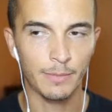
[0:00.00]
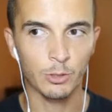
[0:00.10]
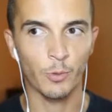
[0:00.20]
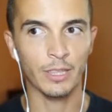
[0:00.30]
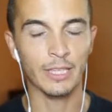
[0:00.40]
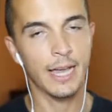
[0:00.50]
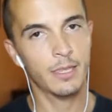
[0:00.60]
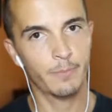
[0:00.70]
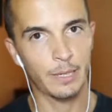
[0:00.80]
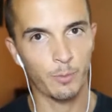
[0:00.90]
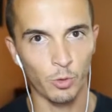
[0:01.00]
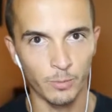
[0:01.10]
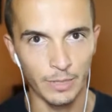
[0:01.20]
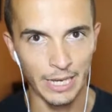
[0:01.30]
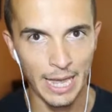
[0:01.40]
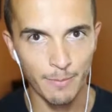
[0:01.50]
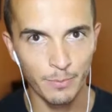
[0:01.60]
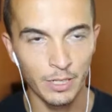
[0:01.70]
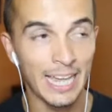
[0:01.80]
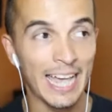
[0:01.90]
Because when the other people will be
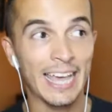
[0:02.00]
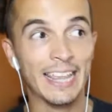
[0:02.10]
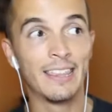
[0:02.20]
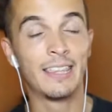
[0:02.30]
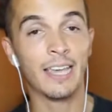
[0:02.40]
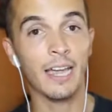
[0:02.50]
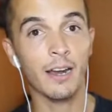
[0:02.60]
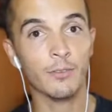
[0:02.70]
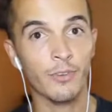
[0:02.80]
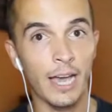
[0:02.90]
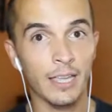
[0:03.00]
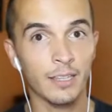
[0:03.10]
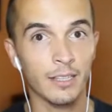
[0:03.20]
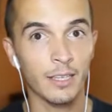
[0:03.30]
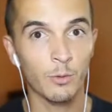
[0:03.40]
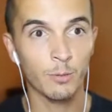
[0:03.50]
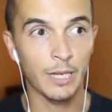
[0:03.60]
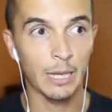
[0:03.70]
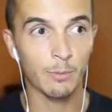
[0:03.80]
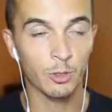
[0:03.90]
happy, their family will
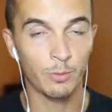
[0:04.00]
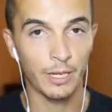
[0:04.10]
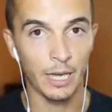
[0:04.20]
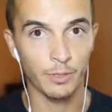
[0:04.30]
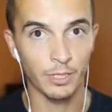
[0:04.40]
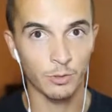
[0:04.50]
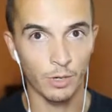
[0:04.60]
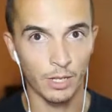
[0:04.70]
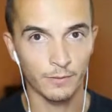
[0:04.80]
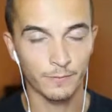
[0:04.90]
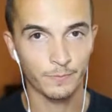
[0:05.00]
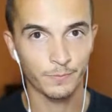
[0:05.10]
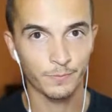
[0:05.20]
be able to be happy as well.